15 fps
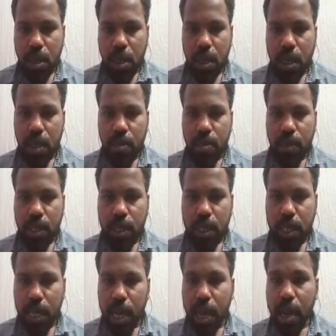Let me
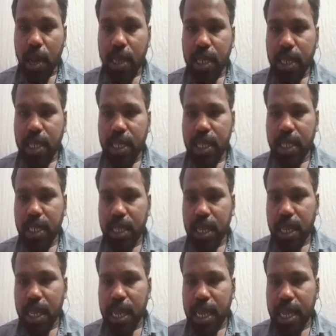check. Ah, yes,
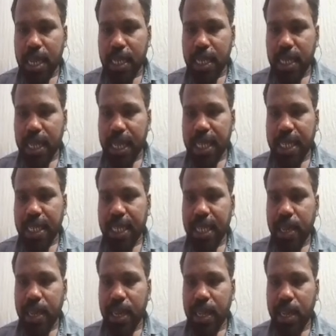x
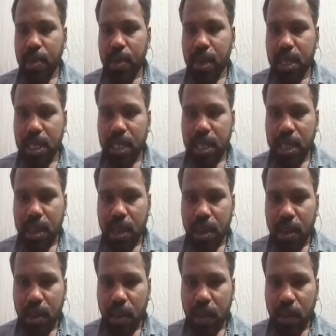tick labels,
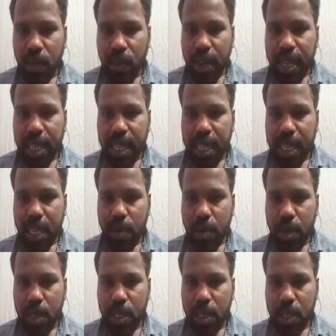y tick
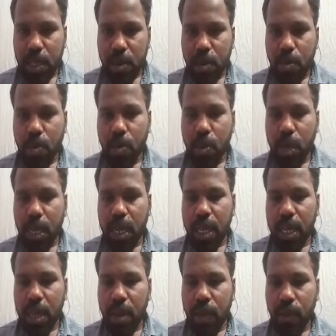labels,
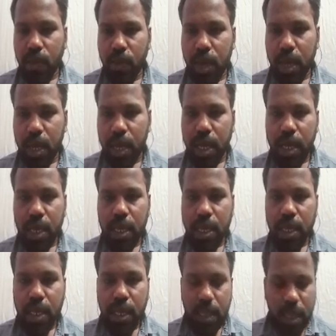boolean of okay,
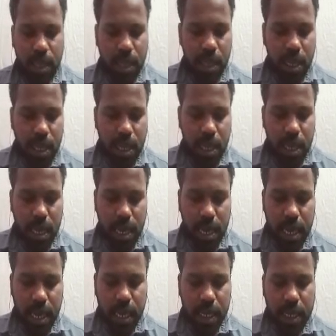
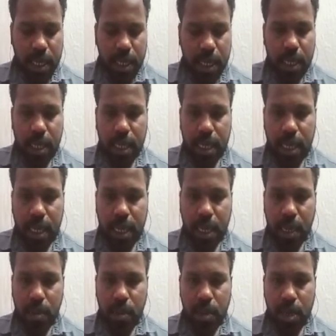x tick
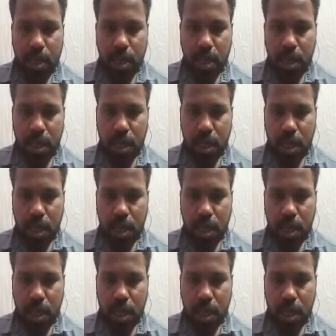labels,